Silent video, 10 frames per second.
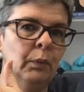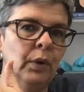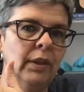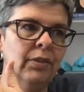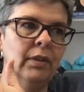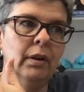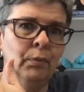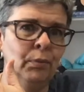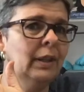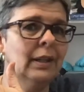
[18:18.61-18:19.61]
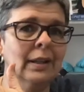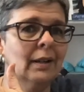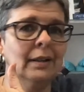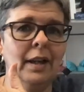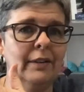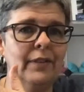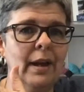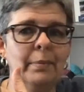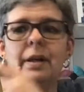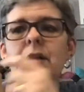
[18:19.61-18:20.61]
with really not a lot of
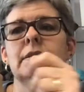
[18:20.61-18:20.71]
fabric.